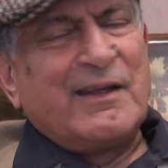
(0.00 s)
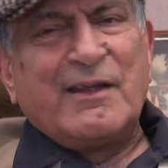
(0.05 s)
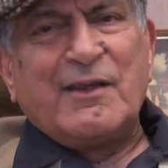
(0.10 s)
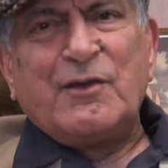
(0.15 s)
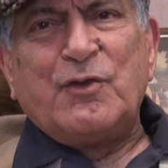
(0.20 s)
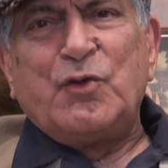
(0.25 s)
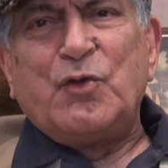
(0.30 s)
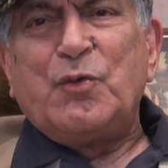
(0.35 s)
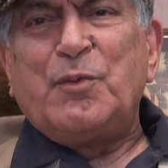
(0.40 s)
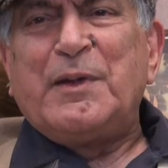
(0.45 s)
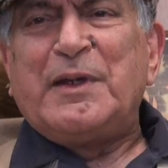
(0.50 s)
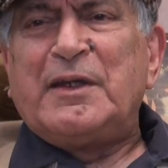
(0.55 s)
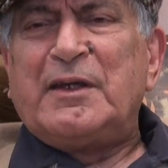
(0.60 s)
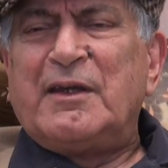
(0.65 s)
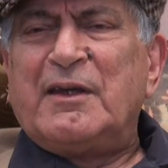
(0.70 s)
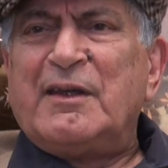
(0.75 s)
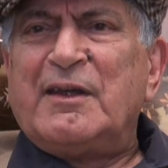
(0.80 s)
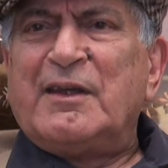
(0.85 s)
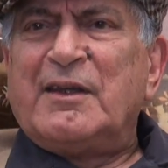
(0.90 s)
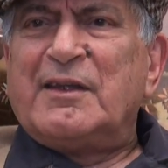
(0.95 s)
You've
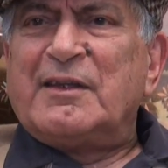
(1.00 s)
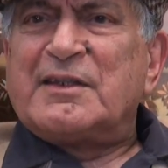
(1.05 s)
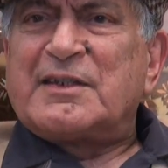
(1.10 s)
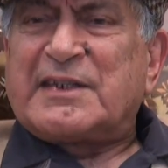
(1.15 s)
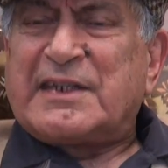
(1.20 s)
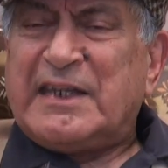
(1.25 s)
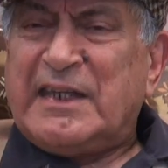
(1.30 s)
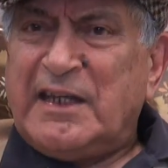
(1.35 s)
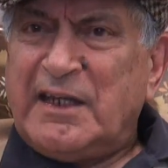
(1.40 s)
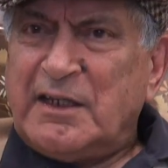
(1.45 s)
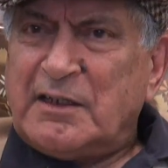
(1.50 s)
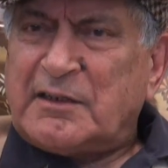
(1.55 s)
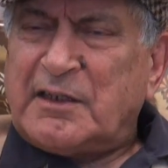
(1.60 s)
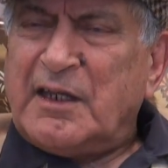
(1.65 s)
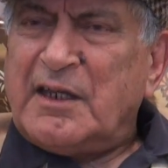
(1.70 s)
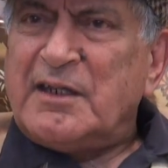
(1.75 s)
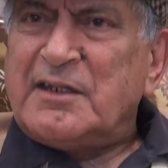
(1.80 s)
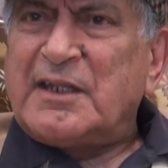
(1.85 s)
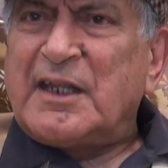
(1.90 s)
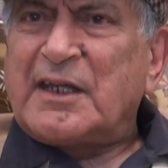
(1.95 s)
been seeing
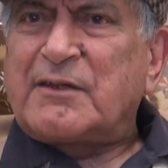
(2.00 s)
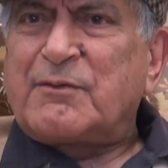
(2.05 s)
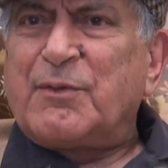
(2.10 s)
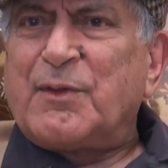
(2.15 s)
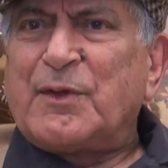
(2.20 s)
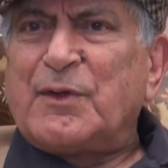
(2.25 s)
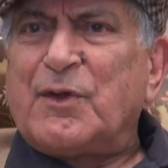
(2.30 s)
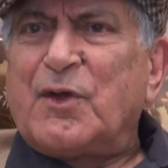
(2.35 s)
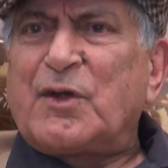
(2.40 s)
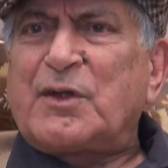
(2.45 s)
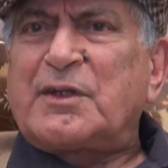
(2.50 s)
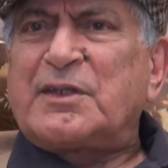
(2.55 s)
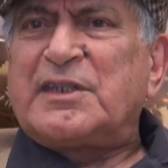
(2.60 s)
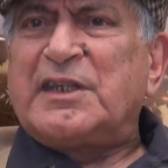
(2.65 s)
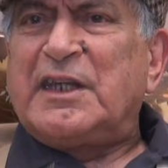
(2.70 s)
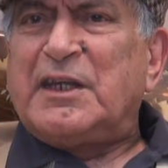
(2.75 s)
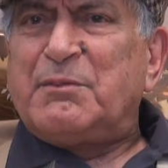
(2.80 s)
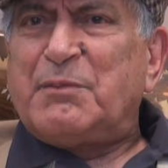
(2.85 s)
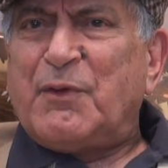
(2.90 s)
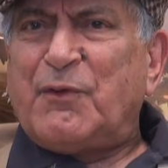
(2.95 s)
things that were not
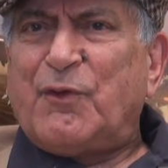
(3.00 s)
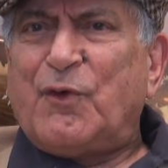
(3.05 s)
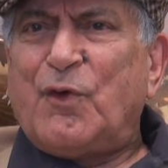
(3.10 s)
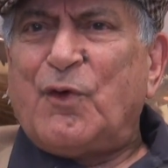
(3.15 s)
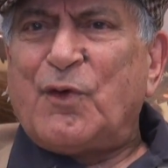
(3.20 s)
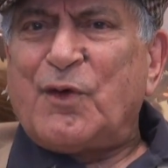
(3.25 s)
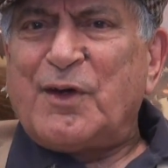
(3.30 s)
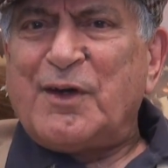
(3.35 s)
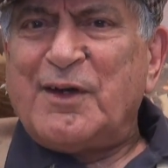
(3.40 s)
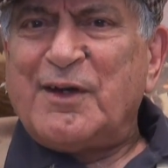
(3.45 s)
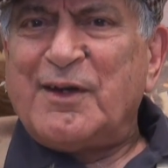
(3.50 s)
seen before.